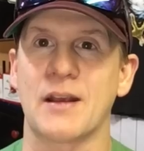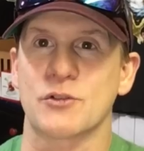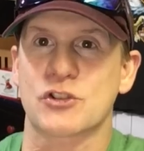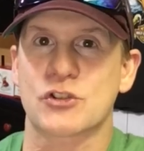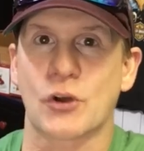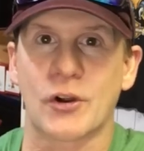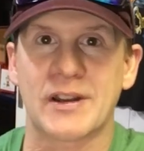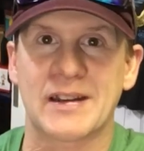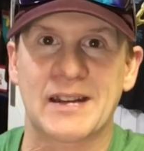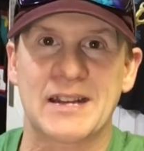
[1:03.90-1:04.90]
I was
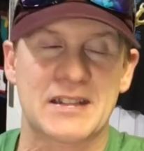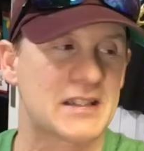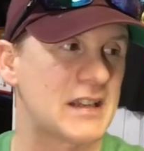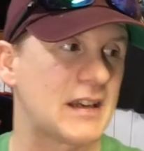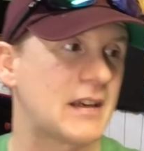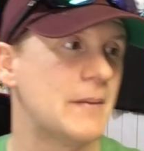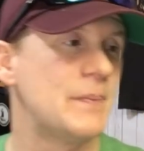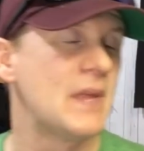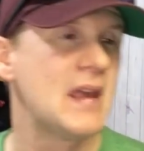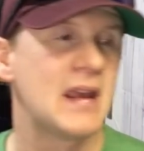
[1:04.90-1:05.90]
starting to get sick.
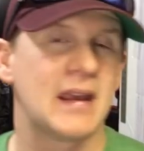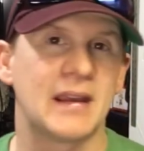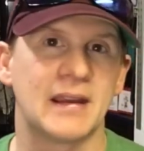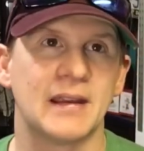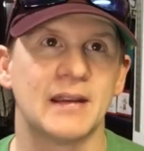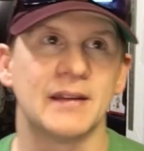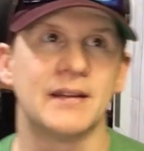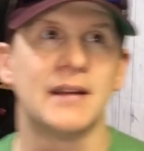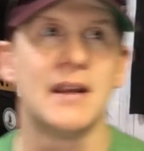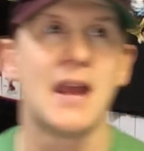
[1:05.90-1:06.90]

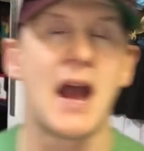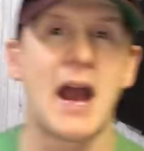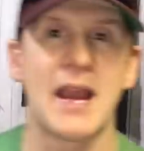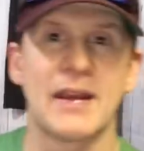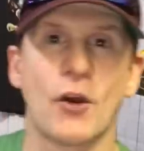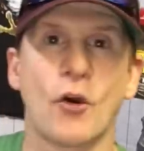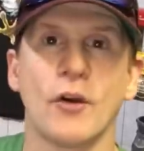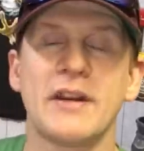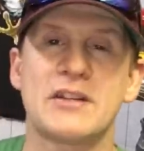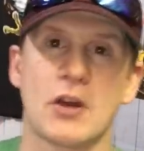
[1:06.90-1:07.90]
And I had
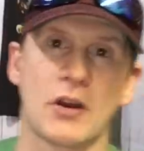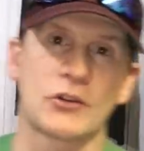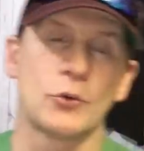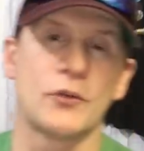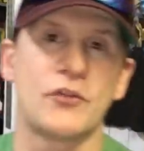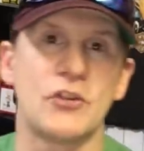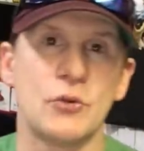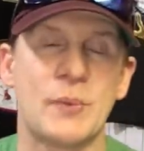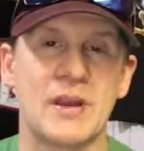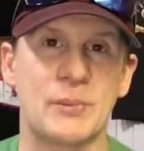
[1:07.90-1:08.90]
already talked to a
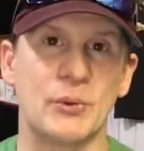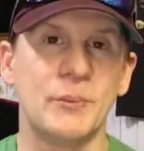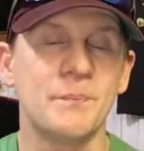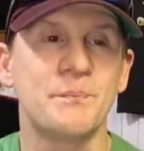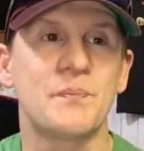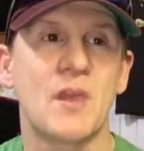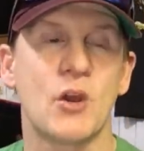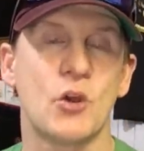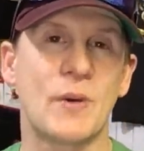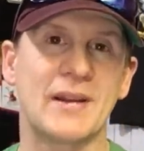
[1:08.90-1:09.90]
few people
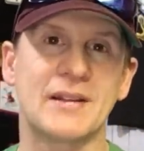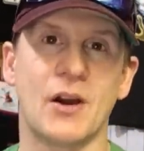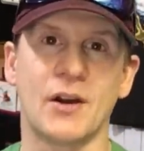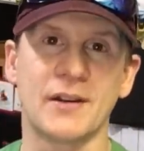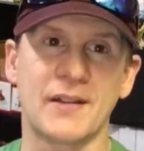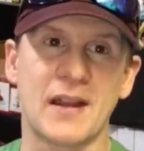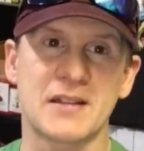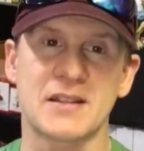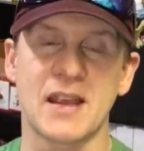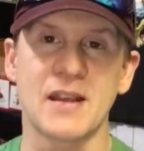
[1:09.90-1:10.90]
who had gone to
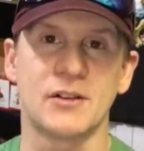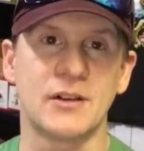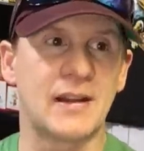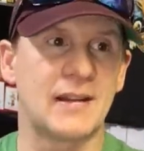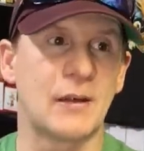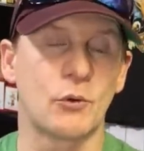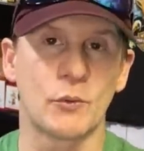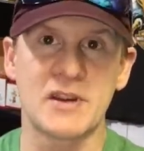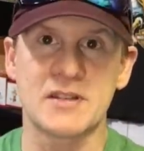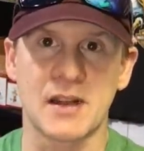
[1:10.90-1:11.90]
that sale and they
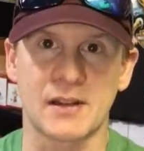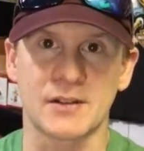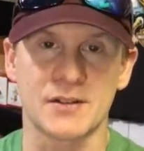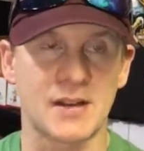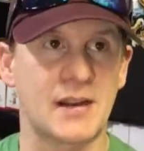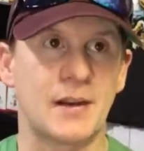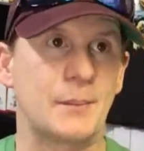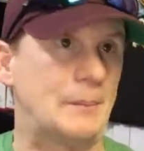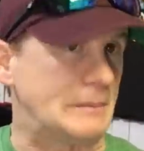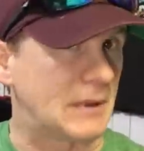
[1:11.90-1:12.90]
were resellers. And
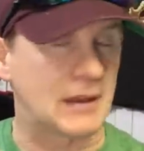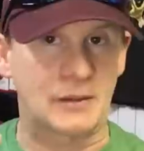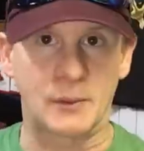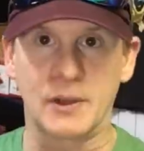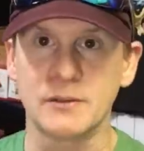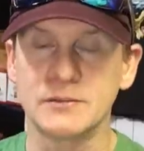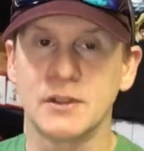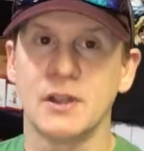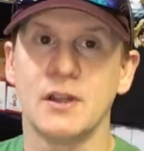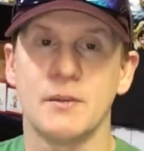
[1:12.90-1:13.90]
I'm like, well,
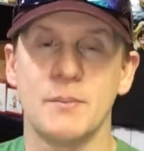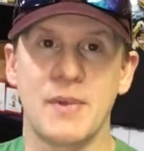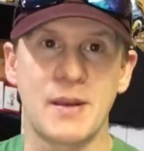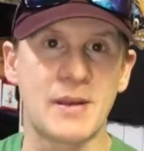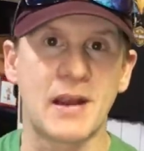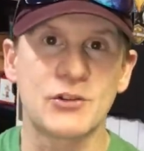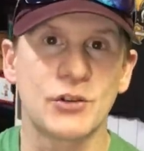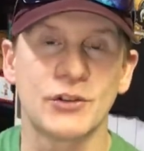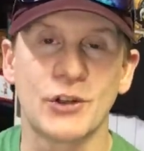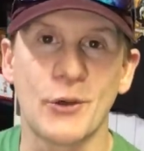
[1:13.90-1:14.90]
maybe I
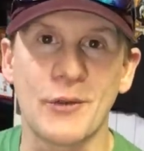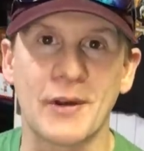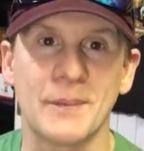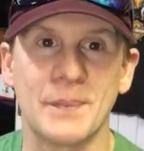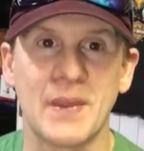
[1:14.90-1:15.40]
shouldn't go there.